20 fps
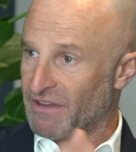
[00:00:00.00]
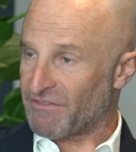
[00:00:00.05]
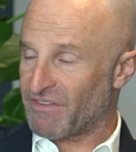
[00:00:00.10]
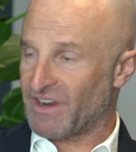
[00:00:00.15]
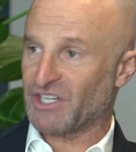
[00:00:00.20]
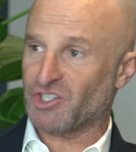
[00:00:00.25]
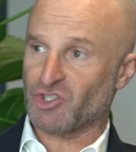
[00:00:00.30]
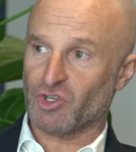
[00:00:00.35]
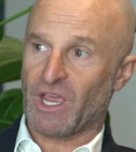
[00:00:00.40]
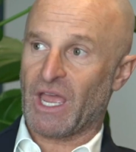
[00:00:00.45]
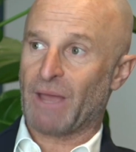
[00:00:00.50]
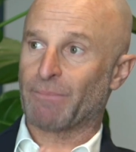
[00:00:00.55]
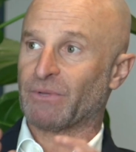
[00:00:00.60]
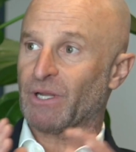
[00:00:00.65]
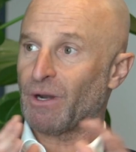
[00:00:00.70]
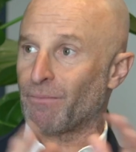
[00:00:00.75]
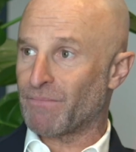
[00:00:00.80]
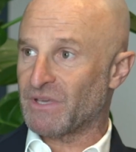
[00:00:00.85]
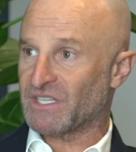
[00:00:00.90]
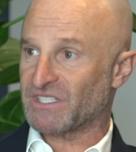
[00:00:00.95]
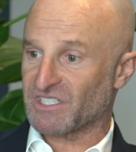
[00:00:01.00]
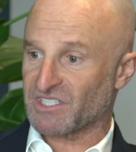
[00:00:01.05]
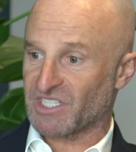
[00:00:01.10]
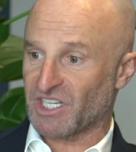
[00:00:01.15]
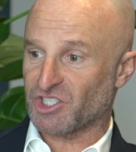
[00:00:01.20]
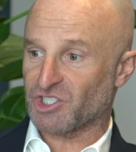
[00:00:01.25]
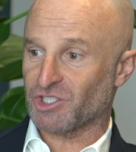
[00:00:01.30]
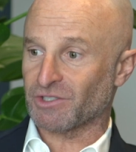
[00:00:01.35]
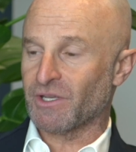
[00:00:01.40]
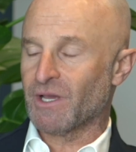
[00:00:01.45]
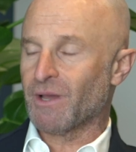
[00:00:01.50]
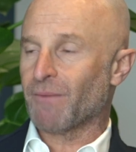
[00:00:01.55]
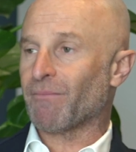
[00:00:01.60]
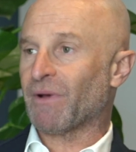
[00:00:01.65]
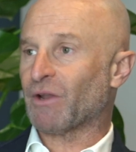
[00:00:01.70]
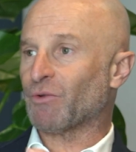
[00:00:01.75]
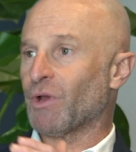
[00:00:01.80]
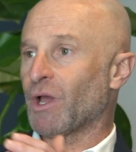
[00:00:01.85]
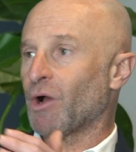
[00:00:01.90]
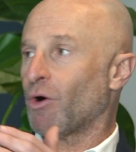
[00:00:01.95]
a venture capital business angels,
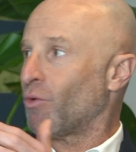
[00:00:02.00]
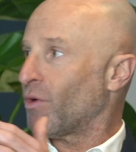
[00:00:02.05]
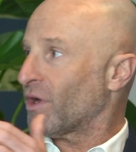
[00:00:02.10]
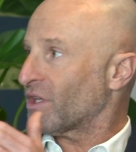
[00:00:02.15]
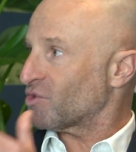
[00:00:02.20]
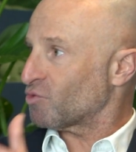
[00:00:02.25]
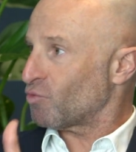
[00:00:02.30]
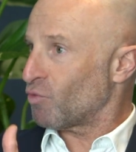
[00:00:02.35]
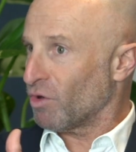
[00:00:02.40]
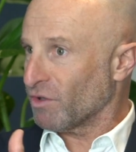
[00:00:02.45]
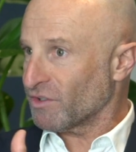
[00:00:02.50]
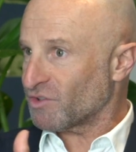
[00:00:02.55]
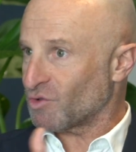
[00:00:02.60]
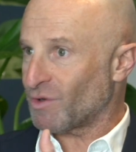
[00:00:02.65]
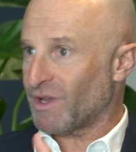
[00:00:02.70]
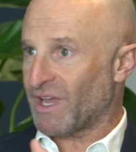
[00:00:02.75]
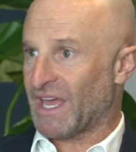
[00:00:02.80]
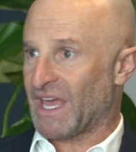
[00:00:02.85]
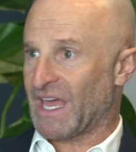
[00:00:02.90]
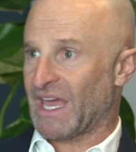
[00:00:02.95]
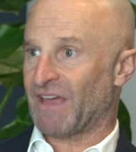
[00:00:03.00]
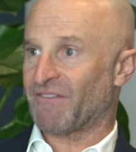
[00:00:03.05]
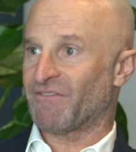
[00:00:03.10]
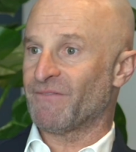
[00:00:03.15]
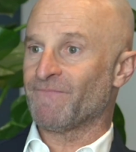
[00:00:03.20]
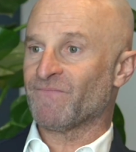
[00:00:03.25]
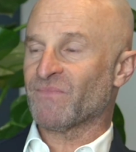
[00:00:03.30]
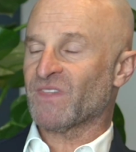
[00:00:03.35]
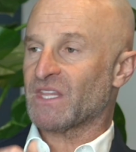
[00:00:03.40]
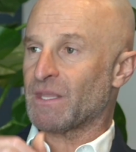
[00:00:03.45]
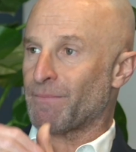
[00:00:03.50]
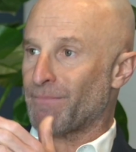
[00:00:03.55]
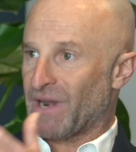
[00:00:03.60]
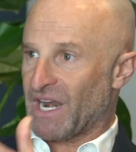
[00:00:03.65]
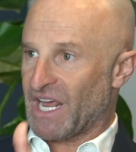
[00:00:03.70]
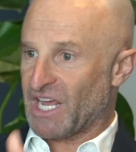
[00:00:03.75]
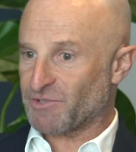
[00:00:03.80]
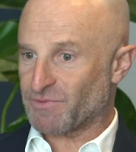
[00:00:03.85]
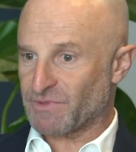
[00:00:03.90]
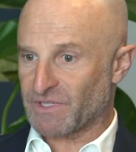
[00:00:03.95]
but we always want to have the
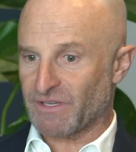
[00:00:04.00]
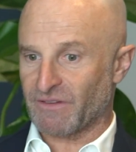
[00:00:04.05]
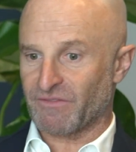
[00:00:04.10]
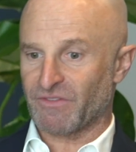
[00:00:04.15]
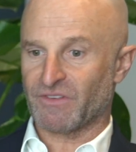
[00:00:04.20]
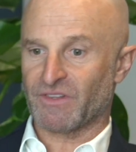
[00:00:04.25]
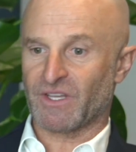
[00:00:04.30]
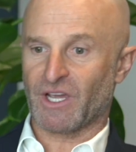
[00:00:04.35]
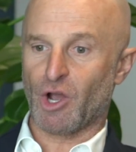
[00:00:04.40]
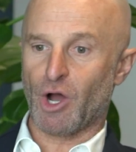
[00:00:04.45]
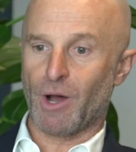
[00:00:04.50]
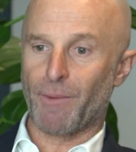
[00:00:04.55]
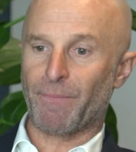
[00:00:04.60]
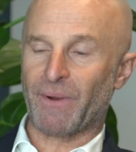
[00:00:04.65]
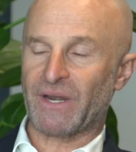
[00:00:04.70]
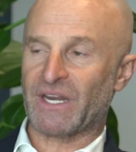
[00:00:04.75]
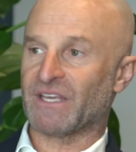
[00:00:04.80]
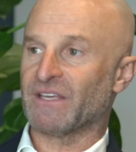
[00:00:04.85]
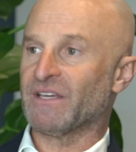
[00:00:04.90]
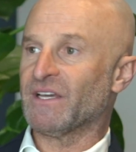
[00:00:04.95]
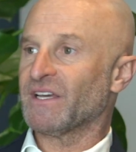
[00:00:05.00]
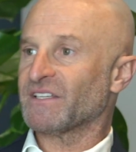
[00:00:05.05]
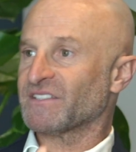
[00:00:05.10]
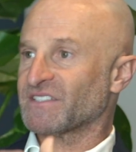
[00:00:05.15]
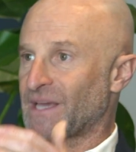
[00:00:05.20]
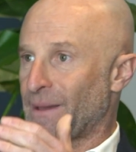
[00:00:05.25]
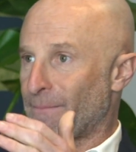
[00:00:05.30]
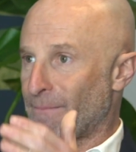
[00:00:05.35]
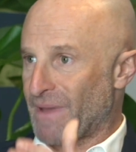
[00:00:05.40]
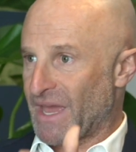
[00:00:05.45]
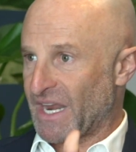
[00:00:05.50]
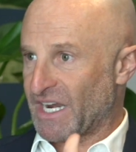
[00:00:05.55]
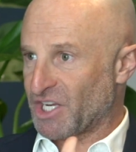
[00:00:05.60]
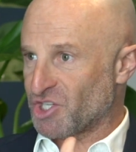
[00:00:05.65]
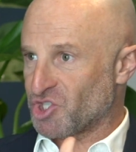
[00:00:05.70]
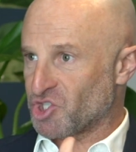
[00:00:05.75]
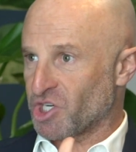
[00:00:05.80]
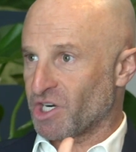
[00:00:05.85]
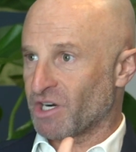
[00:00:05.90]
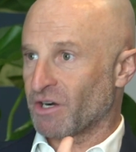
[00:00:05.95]
management of the company, some
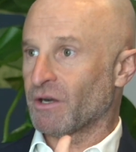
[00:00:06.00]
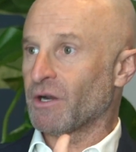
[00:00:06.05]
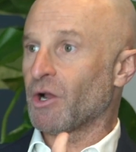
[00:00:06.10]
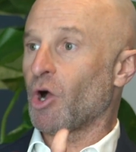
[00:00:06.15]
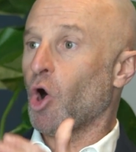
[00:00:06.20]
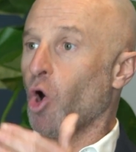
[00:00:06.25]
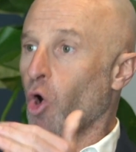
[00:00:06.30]
manager,